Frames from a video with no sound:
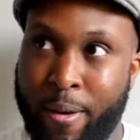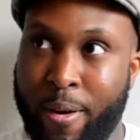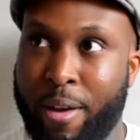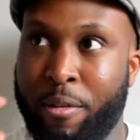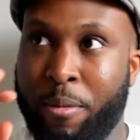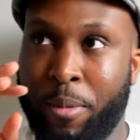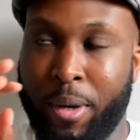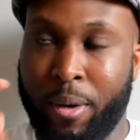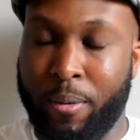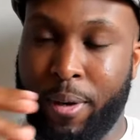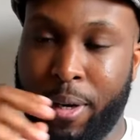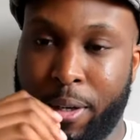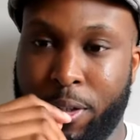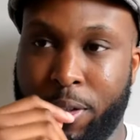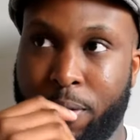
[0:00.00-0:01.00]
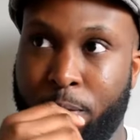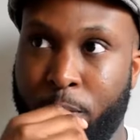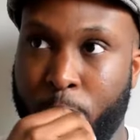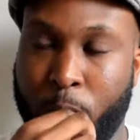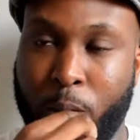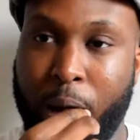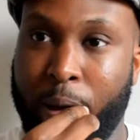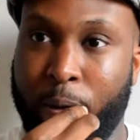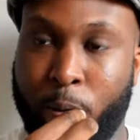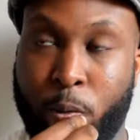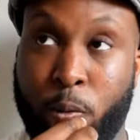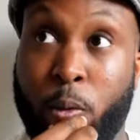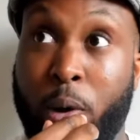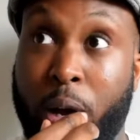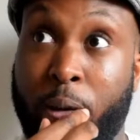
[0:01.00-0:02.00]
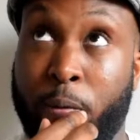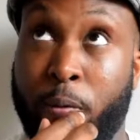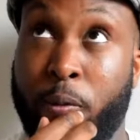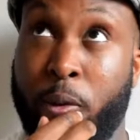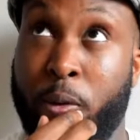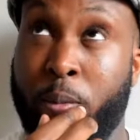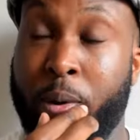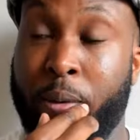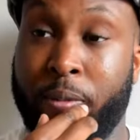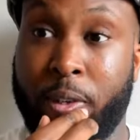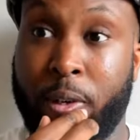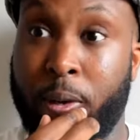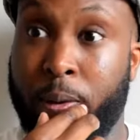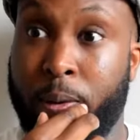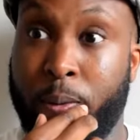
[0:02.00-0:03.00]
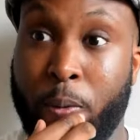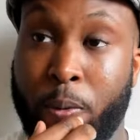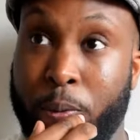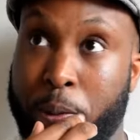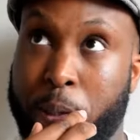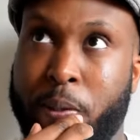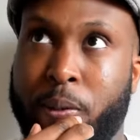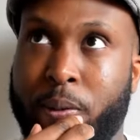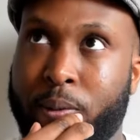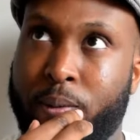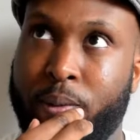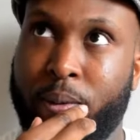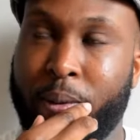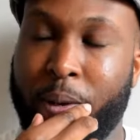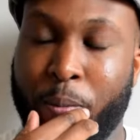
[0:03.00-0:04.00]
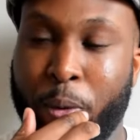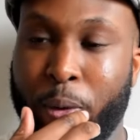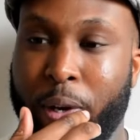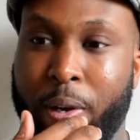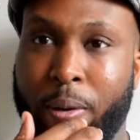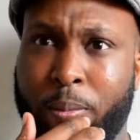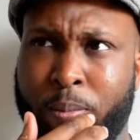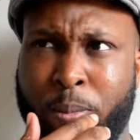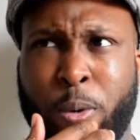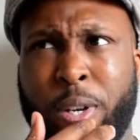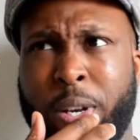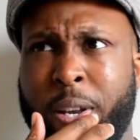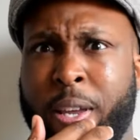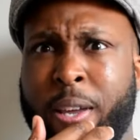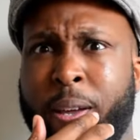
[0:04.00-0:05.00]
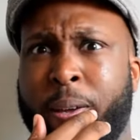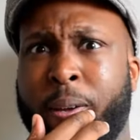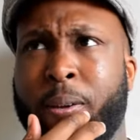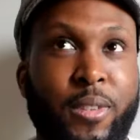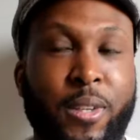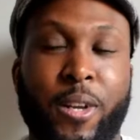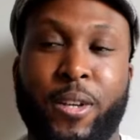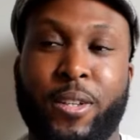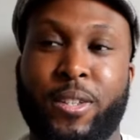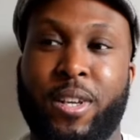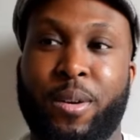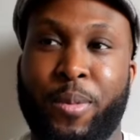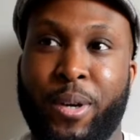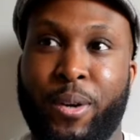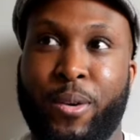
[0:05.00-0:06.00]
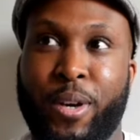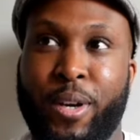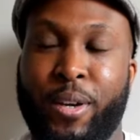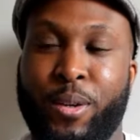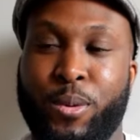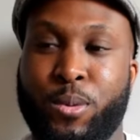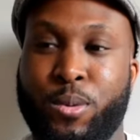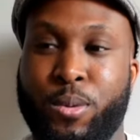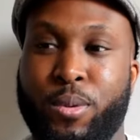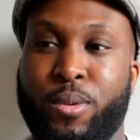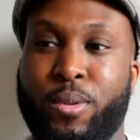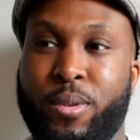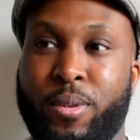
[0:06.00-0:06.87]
I haven't been in a relationship for quite a few months now, or more than a year. Last time I cried, oof.